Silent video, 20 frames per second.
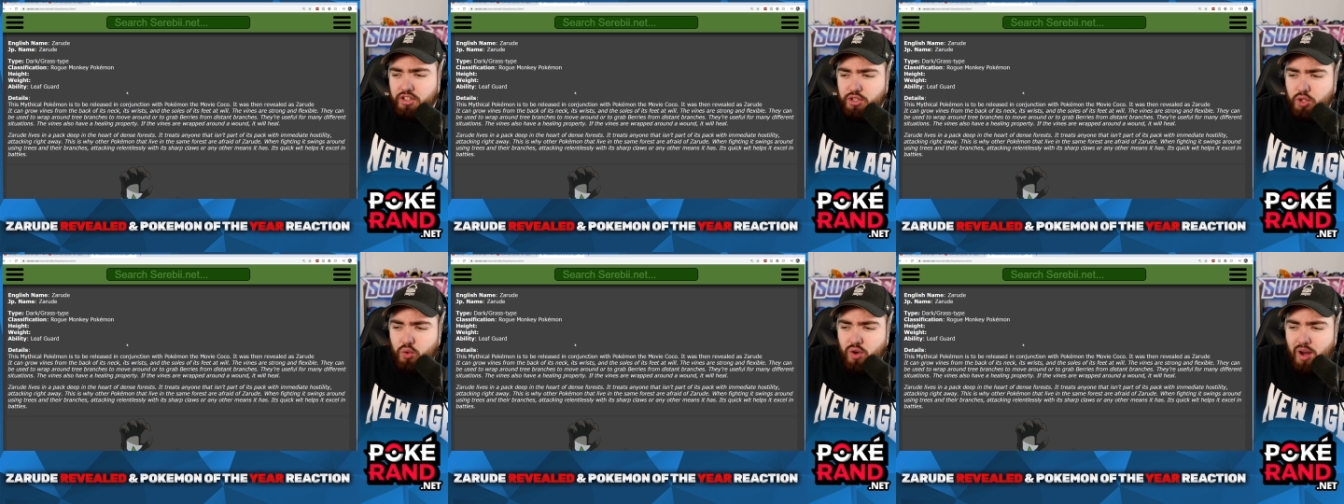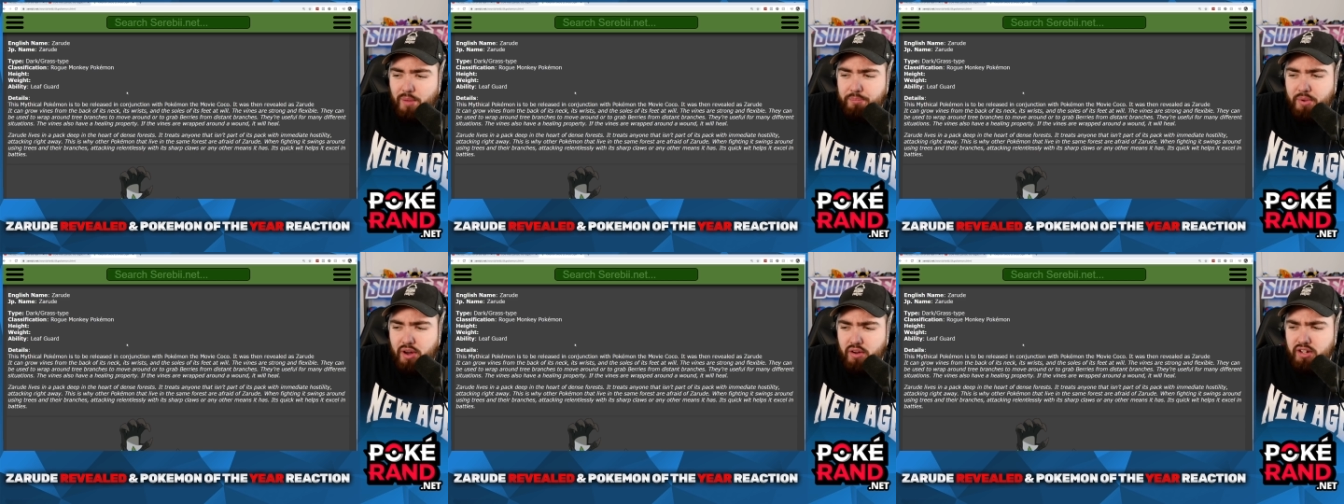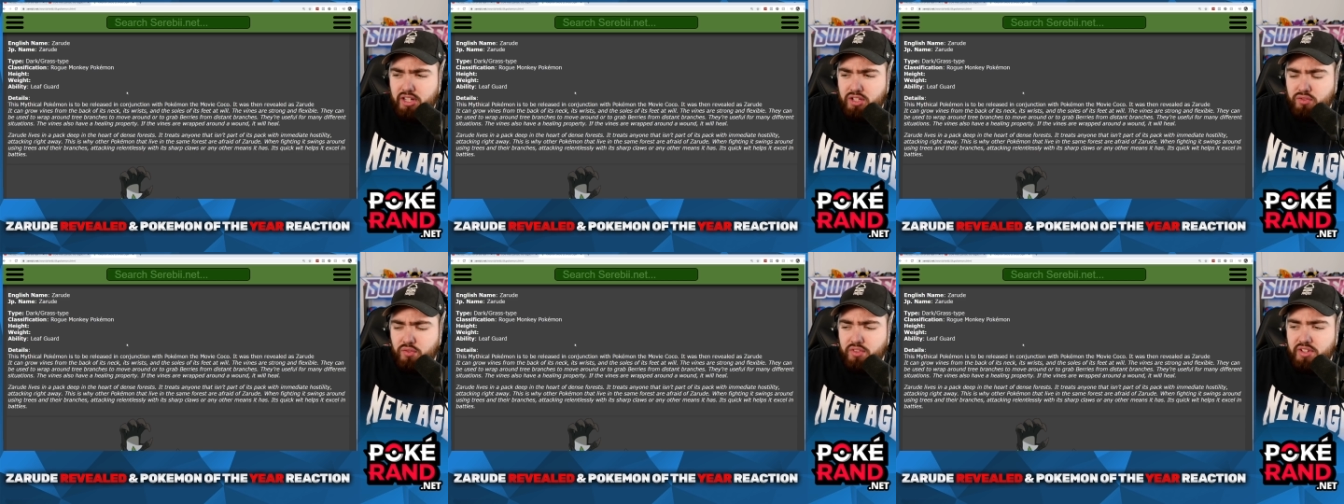to grab
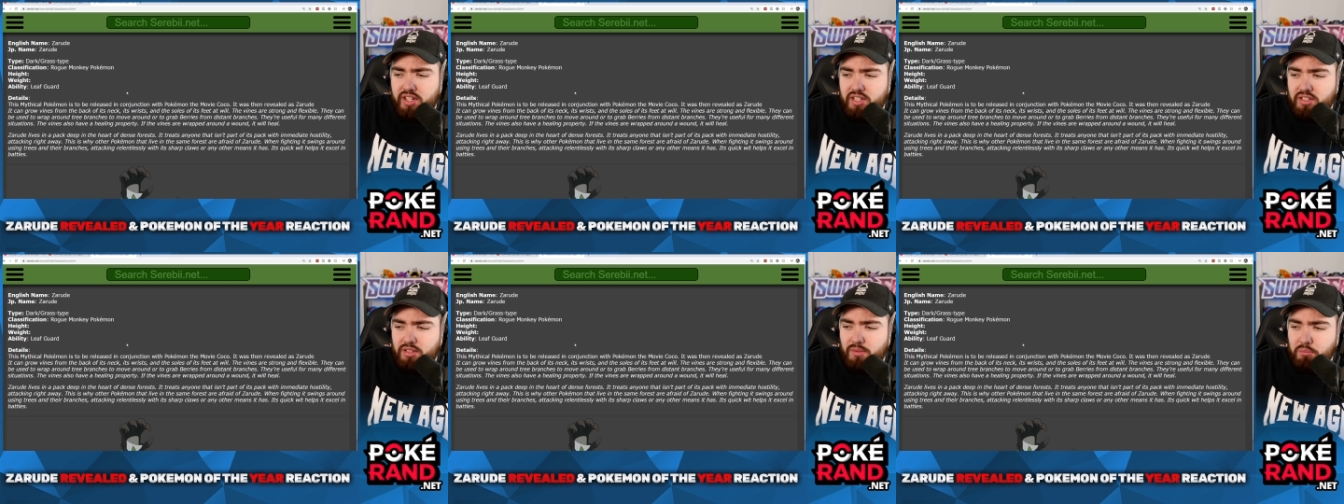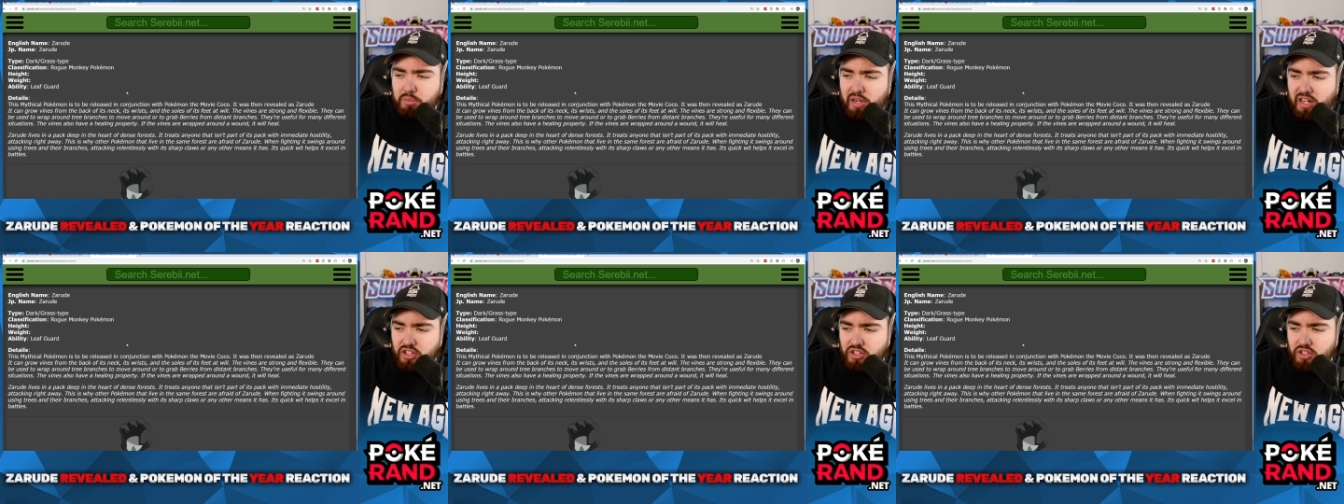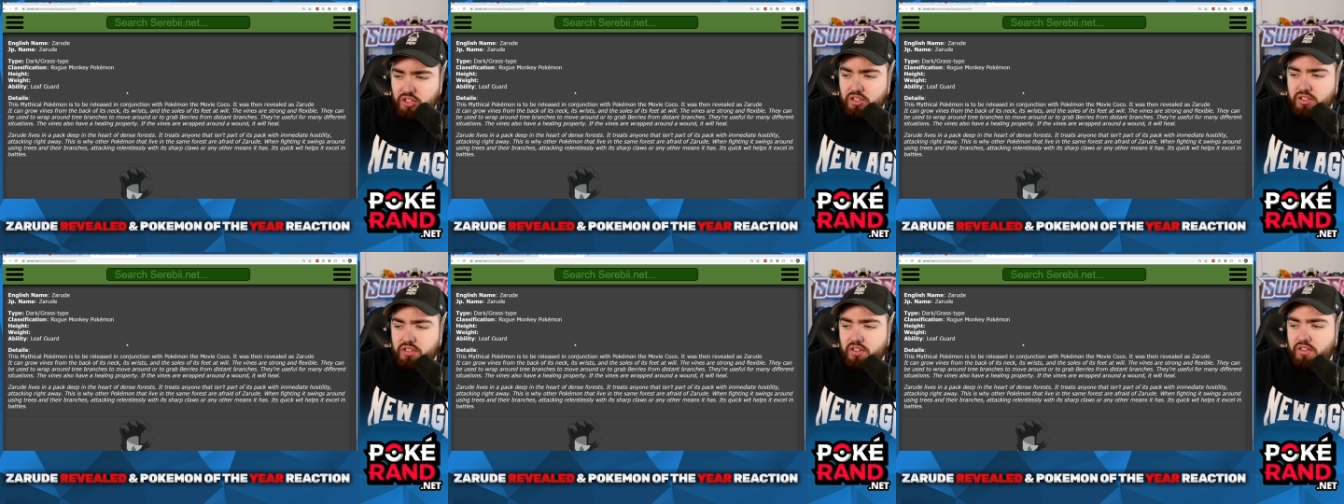berries from distant
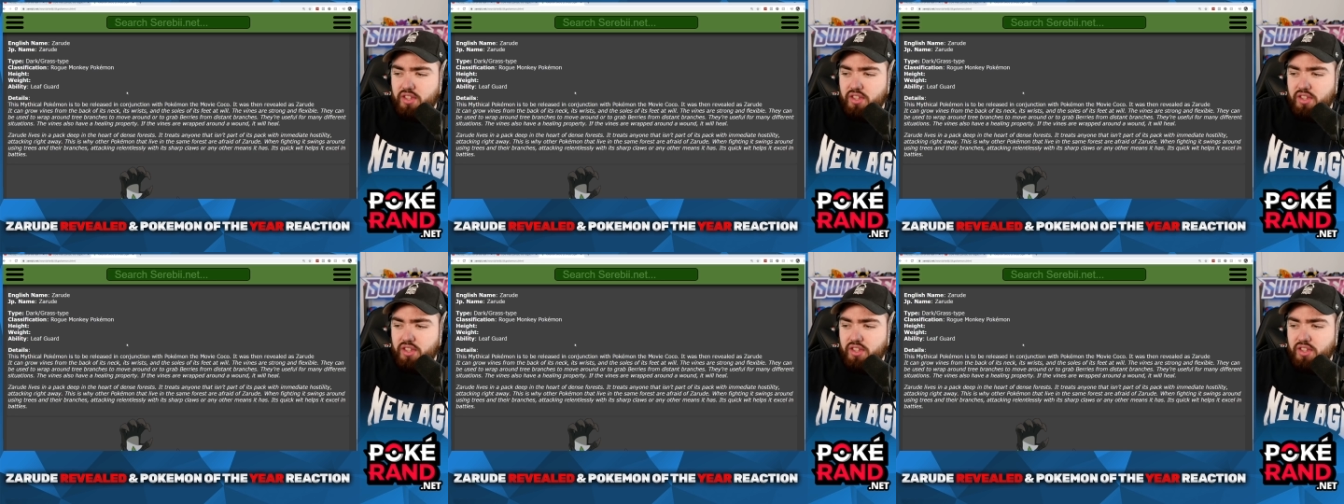branches.